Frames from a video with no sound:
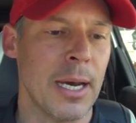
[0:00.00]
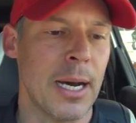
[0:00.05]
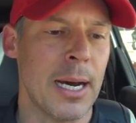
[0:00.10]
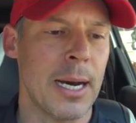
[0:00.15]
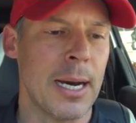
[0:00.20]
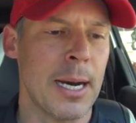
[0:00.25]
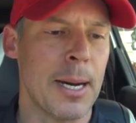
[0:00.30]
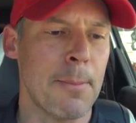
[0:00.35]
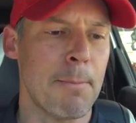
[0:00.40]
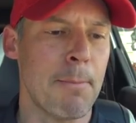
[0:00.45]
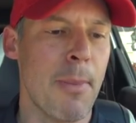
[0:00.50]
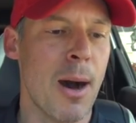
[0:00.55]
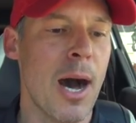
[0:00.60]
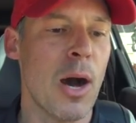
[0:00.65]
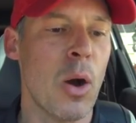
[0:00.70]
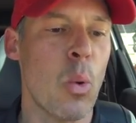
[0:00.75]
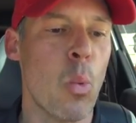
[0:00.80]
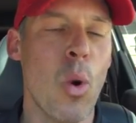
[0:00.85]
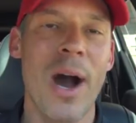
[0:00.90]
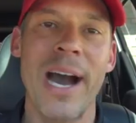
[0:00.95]

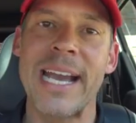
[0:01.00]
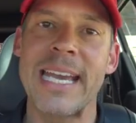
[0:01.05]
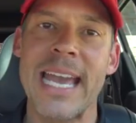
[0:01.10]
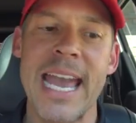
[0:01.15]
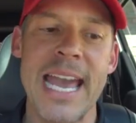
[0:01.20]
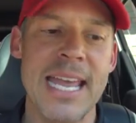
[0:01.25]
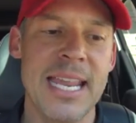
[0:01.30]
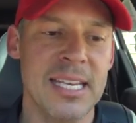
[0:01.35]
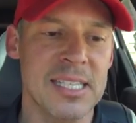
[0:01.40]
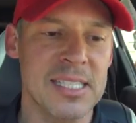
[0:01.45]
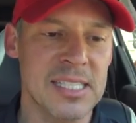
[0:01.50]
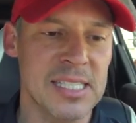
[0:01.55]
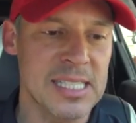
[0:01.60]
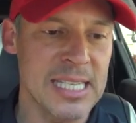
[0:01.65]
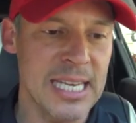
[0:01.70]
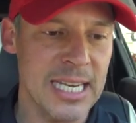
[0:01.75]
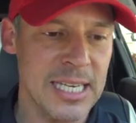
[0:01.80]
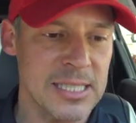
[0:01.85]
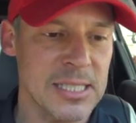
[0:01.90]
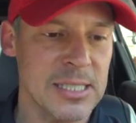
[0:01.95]

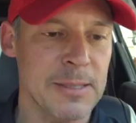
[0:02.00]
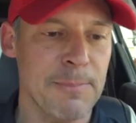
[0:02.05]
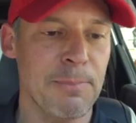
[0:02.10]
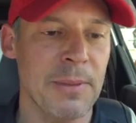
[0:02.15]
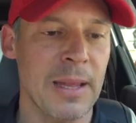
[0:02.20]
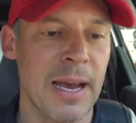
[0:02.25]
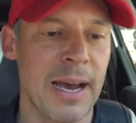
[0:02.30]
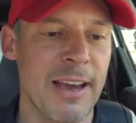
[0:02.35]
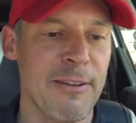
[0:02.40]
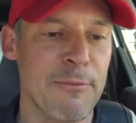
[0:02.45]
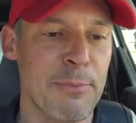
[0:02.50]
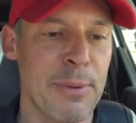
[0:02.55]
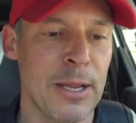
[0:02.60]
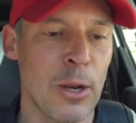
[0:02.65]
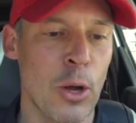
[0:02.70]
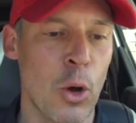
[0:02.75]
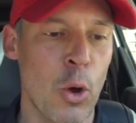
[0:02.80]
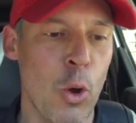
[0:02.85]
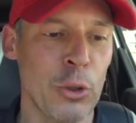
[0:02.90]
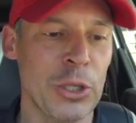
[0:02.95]
MaWhite86, I've been
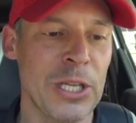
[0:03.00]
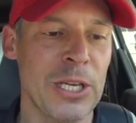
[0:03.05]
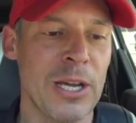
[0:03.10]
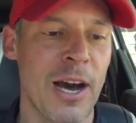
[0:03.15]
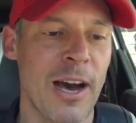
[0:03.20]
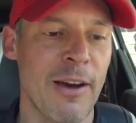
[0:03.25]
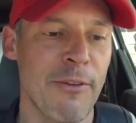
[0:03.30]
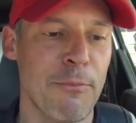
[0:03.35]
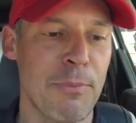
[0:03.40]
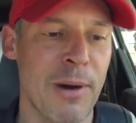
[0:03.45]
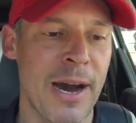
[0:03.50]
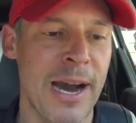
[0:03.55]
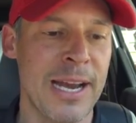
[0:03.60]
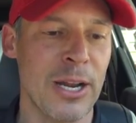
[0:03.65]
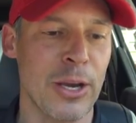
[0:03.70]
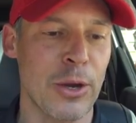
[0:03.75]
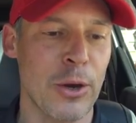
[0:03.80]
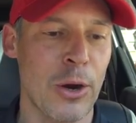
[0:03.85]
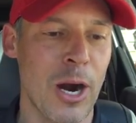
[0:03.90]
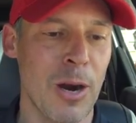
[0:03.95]
holding off
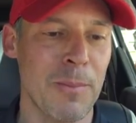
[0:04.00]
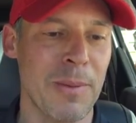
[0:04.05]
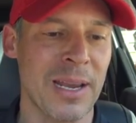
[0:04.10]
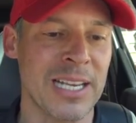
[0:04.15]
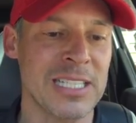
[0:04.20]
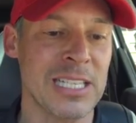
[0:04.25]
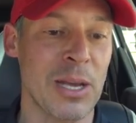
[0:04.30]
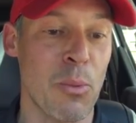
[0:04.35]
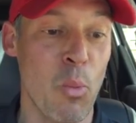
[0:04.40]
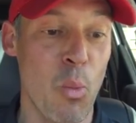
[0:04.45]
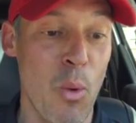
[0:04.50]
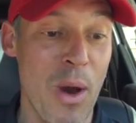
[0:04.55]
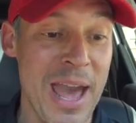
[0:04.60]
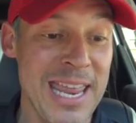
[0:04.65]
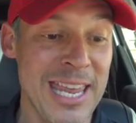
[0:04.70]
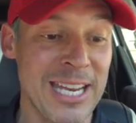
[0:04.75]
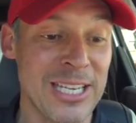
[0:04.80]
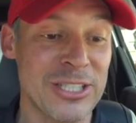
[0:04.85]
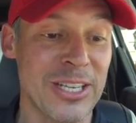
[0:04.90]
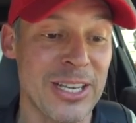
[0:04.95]
buying a car because I'm
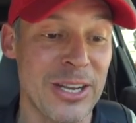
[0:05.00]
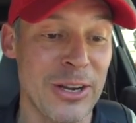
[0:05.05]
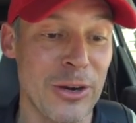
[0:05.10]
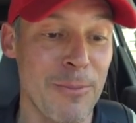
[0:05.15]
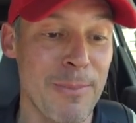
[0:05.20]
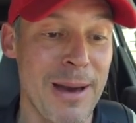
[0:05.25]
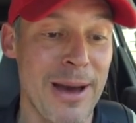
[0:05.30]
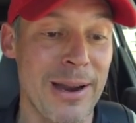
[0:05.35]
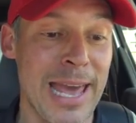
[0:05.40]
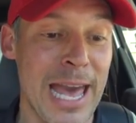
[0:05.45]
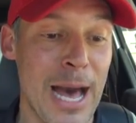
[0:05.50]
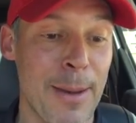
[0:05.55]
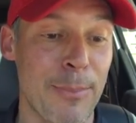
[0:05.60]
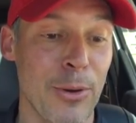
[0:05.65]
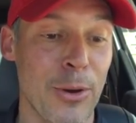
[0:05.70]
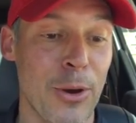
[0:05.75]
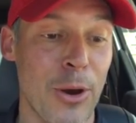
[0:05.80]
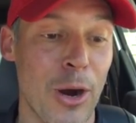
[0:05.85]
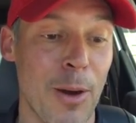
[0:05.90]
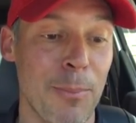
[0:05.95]
waiting to hear about
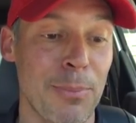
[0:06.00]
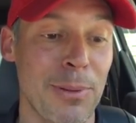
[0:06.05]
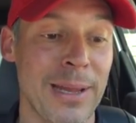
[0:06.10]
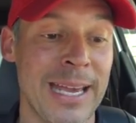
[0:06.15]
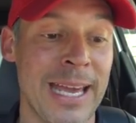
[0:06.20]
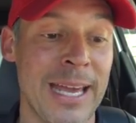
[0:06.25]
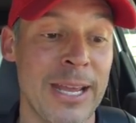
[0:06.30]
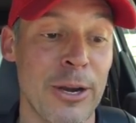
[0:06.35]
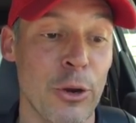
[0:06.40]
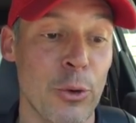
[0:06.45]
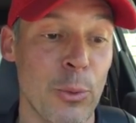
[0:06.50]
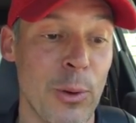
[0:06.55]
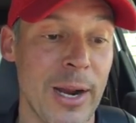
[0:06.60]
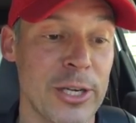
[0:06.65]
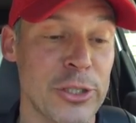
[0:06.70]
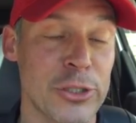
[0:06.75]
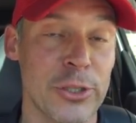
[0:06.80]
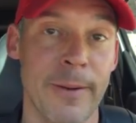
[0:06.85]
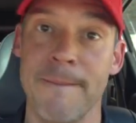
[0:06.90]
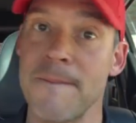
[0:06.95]
Apple CarPlay
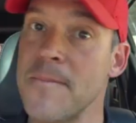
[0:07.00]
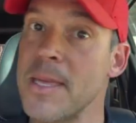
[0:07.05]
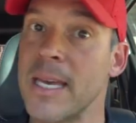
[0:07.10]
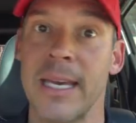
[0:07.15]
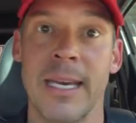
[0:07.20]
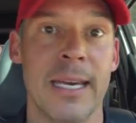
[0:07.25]
integration.